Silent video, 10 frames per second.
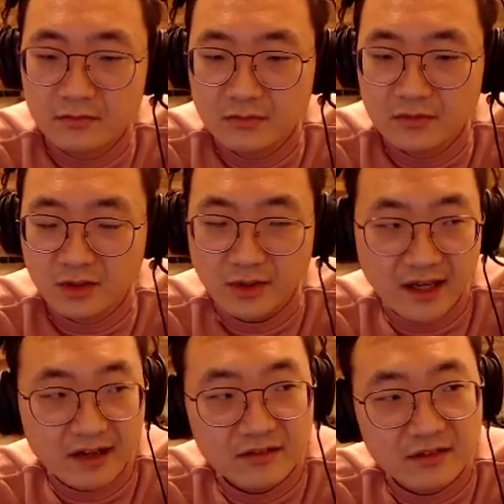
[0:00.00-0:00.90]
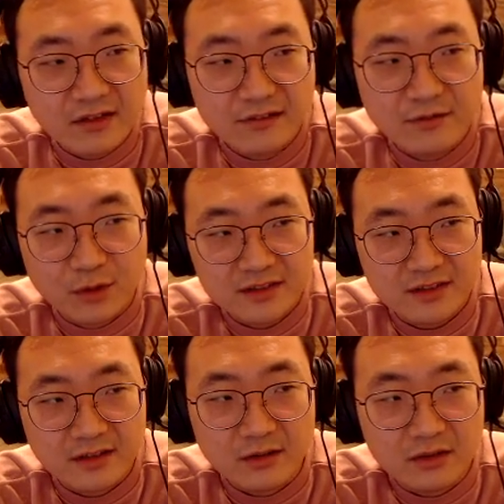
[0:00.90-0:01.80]
Do we have to like force our
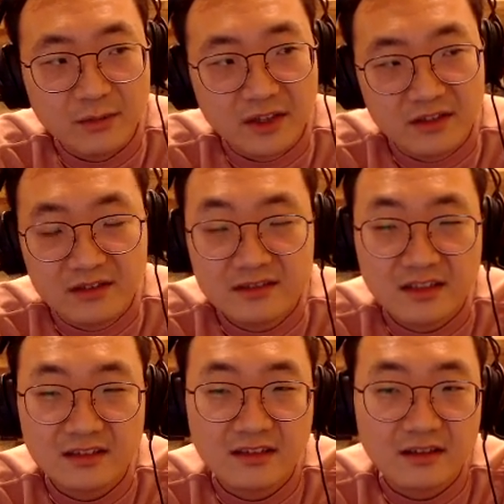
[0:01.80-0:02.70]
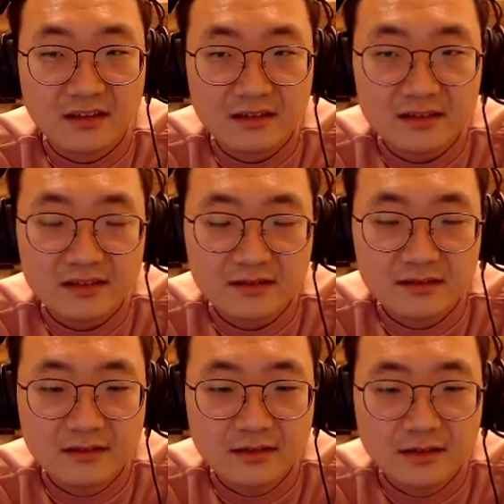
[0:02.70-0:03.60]
own opinions onto others
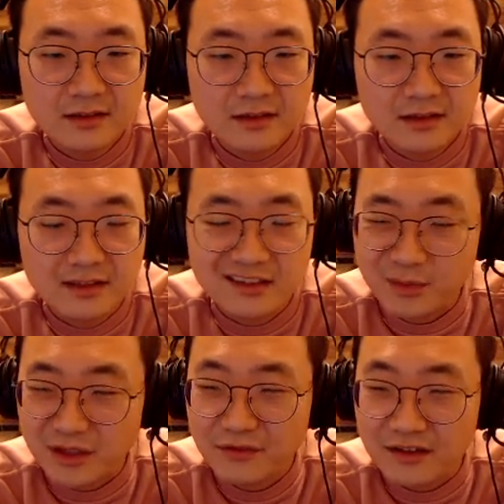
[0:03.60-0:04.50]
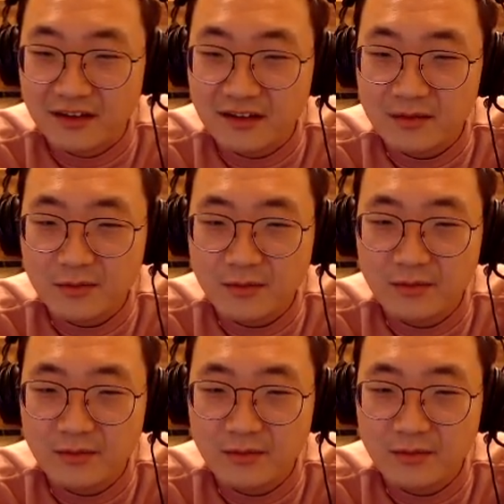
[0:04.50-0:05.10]
and to make fun of them